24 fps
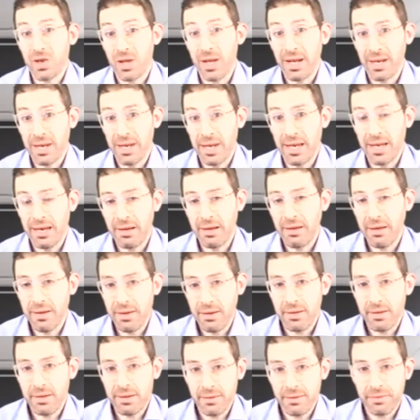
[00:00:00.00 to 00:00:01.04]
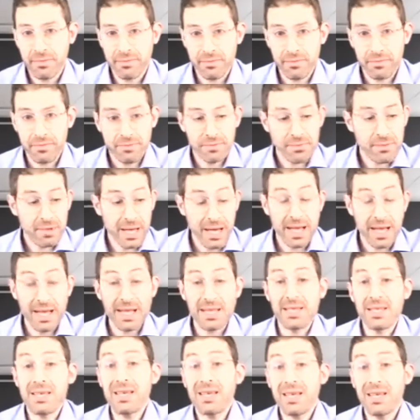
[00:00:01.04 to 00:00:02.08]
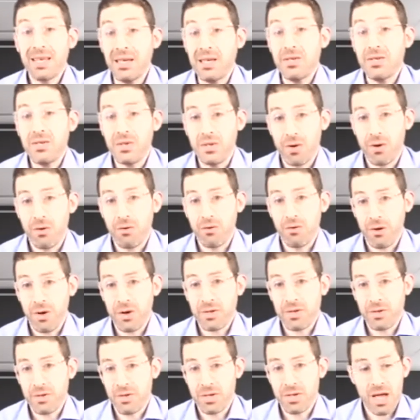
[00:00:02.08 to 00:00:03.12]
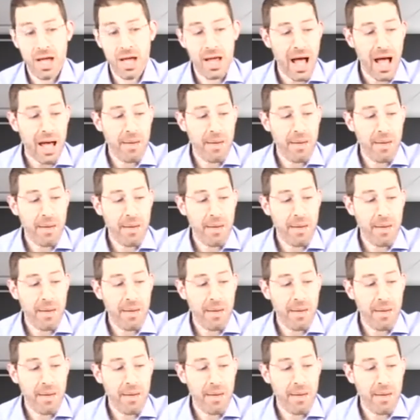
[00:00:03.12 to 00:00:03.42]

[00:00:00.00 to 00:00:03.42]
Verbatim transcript: I need. It's easier for us to say,